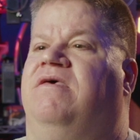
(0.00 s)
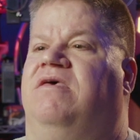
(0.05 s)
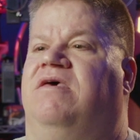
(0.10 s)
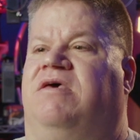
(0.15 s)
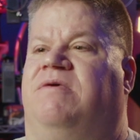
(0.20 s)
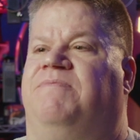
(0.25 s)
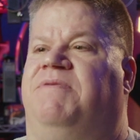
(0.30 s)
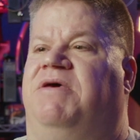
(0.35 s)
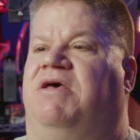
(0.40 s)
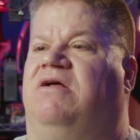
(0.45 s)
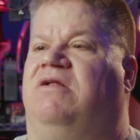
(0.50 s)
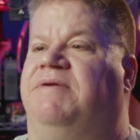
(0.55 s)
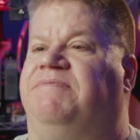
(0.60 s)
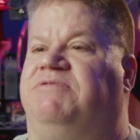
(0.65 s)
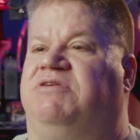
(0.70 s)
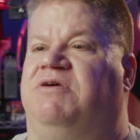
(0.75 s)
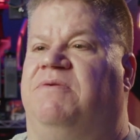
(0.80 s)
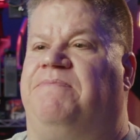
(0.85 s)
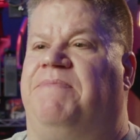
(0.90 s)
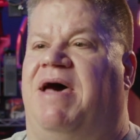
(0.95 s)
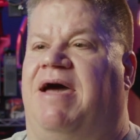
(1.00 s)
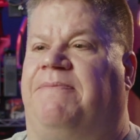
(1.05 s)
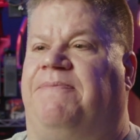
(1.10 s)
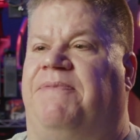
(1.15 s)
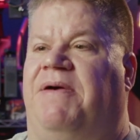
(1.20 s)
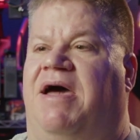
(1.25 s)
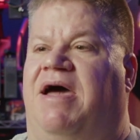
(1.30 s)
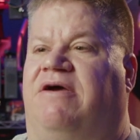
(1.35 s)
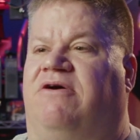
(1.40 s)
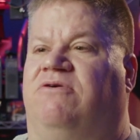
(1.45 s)
It can be clipped to a
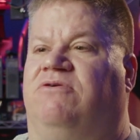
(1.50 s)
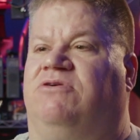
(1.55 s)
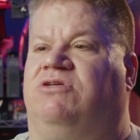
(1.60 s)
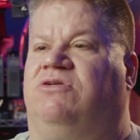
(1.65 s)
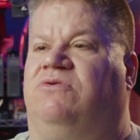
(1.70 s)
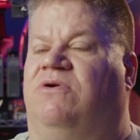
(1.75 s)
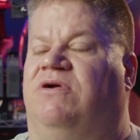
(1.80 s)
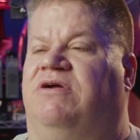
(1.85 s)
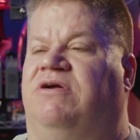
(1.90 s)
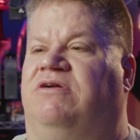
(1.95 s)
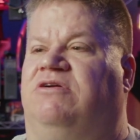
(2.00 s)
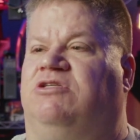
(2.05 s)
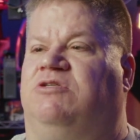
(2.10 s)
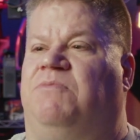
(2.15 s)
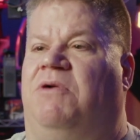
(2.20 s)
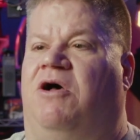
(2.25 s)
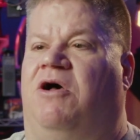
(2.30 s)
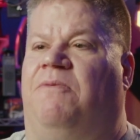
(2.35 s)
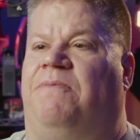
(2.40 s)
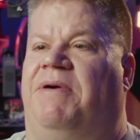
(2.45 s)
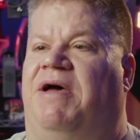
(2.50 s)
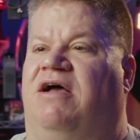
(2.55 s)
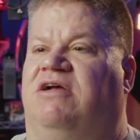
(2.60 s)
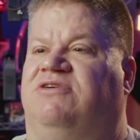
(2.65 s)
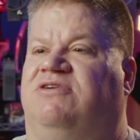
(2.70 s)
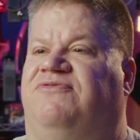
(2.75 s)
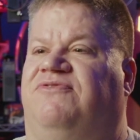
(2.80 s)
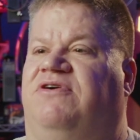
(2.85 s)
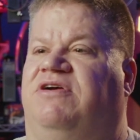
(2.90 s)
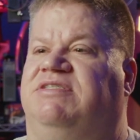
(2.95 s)
backpack or stored in a small pouch
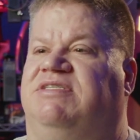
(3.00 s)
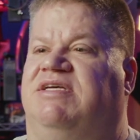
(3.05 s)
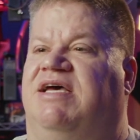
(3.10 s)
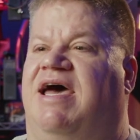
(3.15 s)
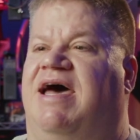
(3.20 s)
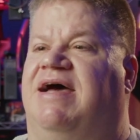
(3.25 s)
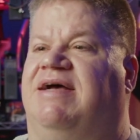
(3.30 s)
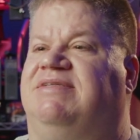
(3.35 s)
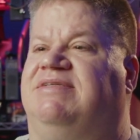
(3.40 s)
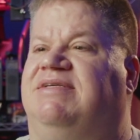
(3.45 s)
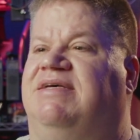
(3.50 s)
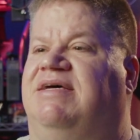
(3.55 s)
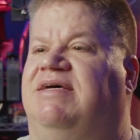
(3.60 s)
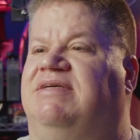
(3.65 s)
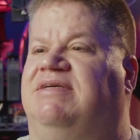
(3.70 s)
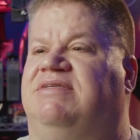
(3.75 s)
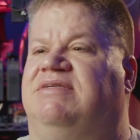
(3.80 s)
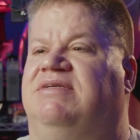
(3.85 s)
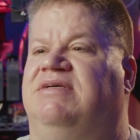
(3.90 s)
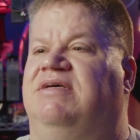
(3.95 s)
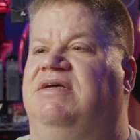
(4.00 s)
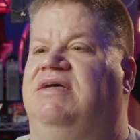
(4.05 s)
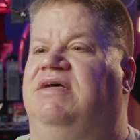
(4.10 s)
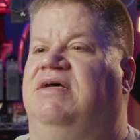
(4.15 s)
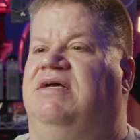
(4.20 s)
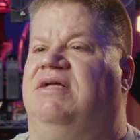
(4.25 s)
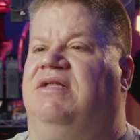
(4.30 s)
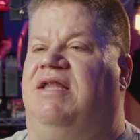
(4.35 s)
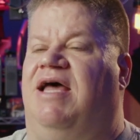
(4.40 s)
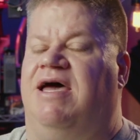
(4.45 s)
for easy access.
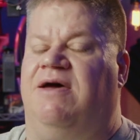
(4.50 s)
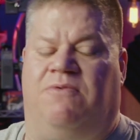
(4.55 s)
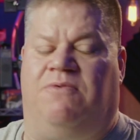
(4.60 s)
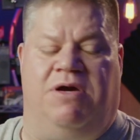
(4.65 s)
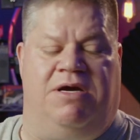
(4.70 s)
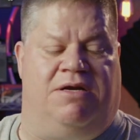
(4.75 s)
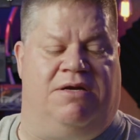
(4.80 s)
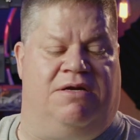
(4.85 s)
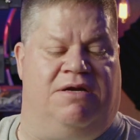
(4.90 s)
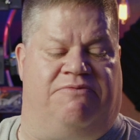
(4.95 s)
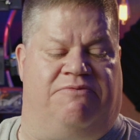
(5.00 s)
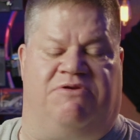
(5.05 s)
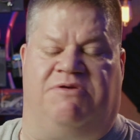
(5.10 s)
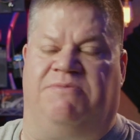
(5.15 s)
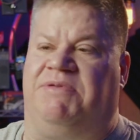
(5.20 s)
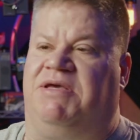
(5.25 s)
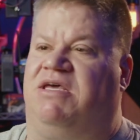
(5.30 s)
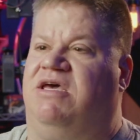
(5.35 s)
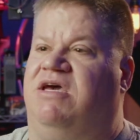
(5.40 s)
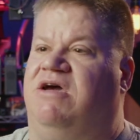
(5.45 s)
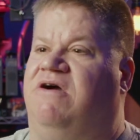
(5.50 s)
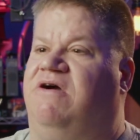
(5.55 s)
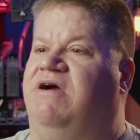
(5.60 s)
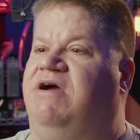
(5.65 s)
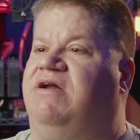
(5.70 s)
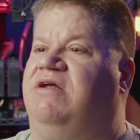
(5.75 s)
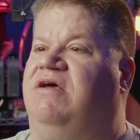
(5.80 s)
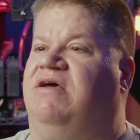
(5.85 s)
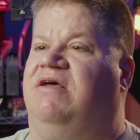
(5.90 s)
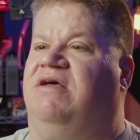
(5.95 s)
Lightweight enough to be
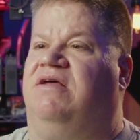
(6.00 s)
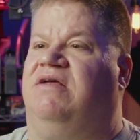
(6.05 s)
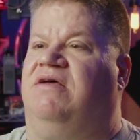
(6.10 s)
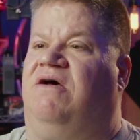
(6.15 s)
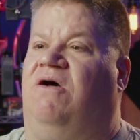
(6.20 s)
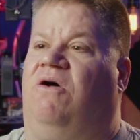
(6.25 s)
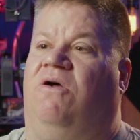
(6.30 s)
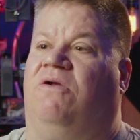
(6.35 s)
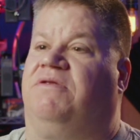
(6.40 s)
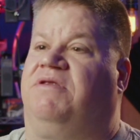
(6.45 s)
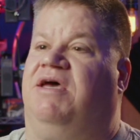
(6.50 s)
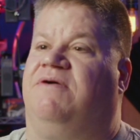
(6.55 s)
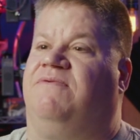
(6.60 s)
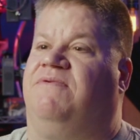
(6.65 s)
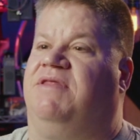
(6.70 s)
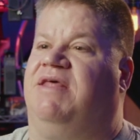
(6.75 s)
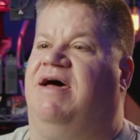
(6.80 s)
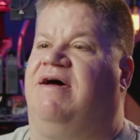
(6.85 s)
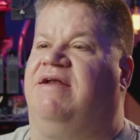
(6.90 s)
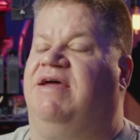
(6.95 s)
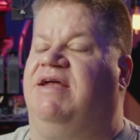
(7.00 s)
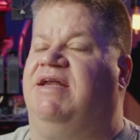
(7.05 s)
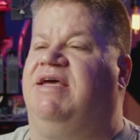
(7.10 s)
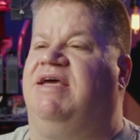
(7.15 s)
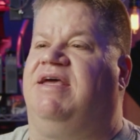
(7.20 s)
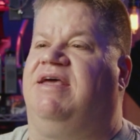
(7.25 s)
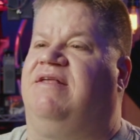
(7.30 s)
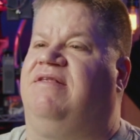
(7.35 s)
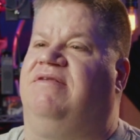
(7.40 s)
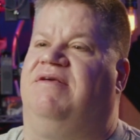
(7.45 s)
carried all day without
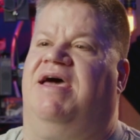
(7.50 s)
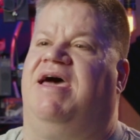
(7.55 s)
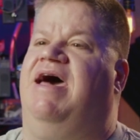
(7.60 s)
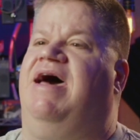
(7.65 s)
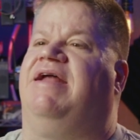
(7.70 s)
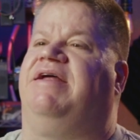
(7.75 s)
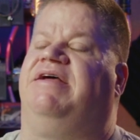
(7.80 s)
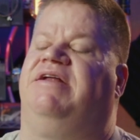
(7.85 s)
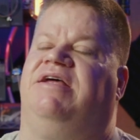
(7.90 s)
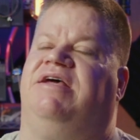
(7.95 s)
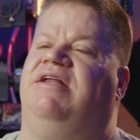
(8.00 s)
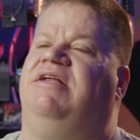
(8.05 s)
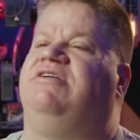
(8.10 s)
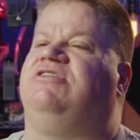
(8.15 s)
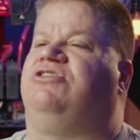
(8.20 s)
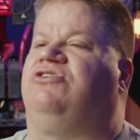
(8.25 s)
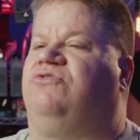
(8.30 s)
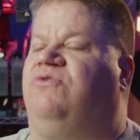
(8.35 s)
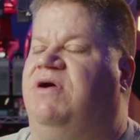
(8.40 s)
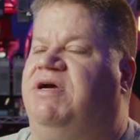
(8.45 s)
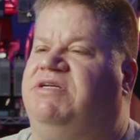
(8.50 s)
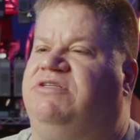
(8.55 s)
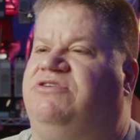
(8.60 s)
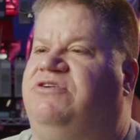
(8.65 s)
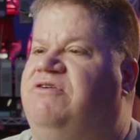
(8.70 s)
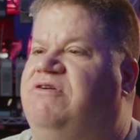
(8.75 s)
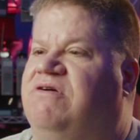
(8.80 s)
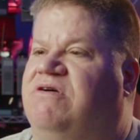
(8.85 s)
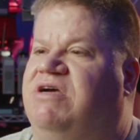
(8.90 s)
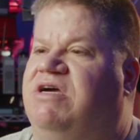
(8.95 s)
adding any strain to
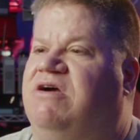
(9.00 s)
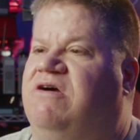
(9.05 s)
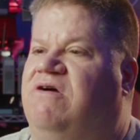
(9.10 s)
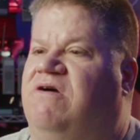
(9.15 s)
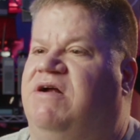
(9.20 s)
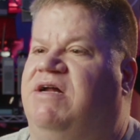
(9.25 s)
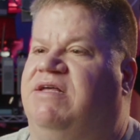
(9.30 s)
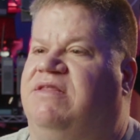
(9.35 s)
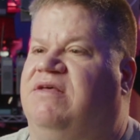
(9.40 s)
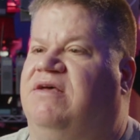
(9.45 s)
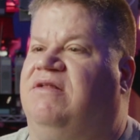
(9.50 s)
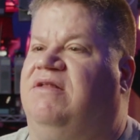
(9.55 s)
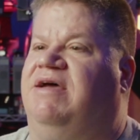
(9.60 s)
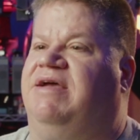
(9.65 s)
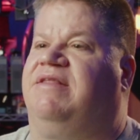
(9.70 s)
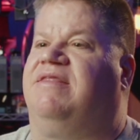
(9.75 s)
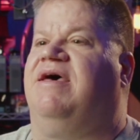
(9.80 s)
your gear or anything like